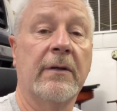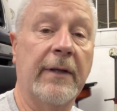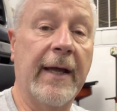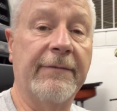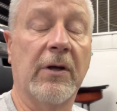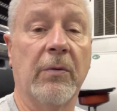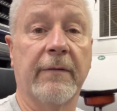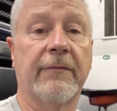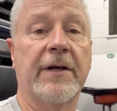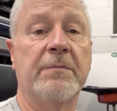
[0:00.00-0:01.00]
They have to go with
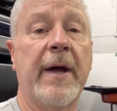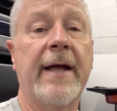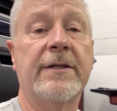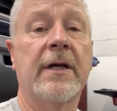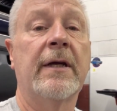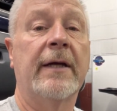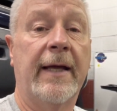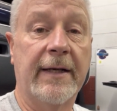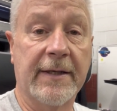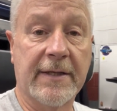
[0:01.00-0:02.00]
the fresh pads,
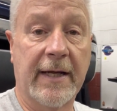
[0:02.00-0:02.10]
and in this